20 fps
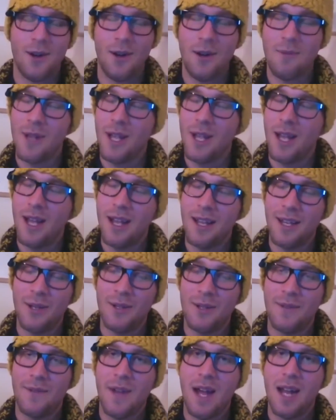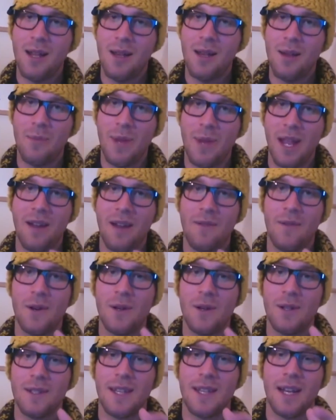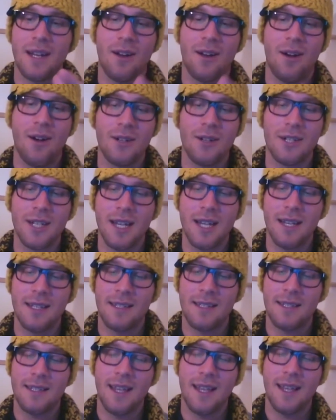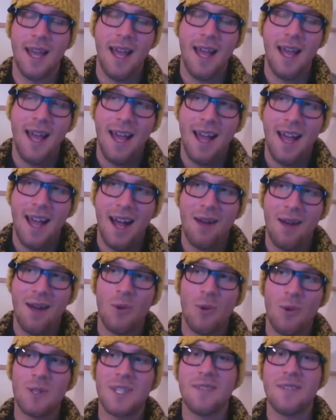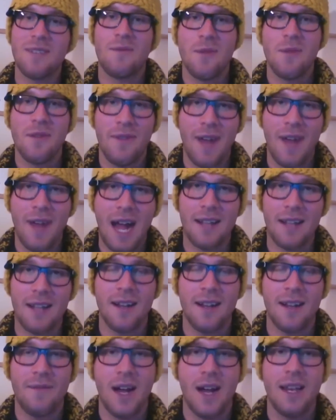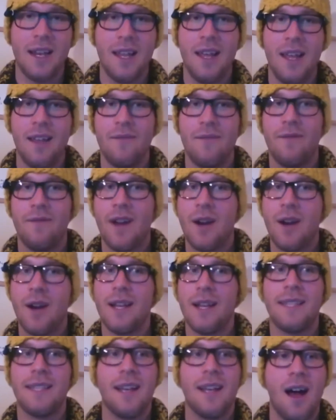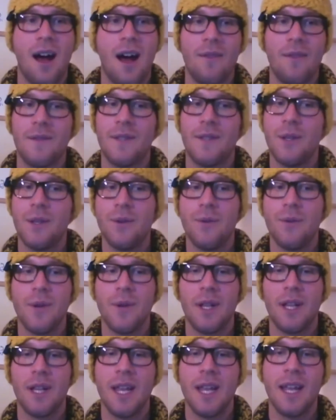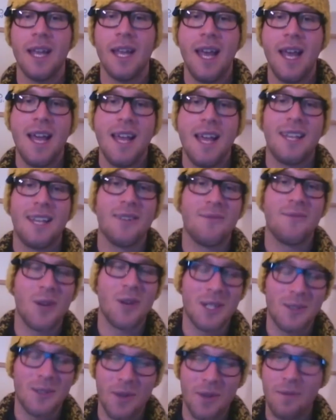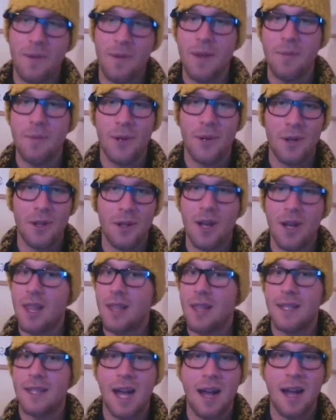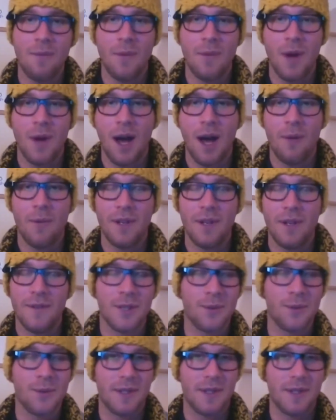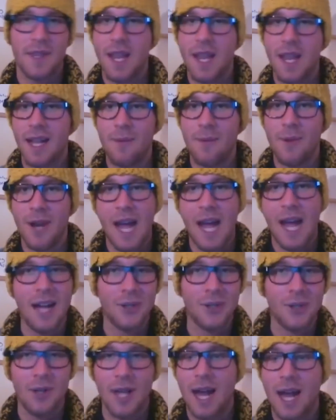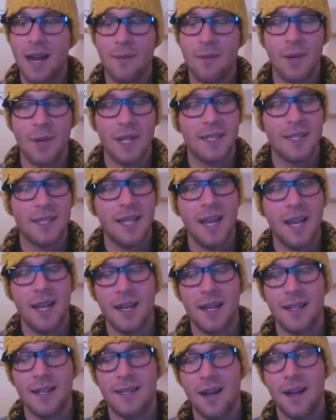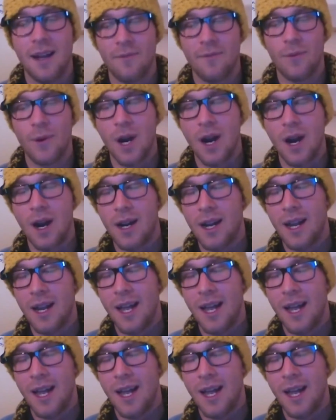I'm a huge fan of behavioral psychologists, mostly from the fact that I find it very tough to really converse with people. A lot of the time, individuals will think I'm a natural at it, but it's taken a ton of work.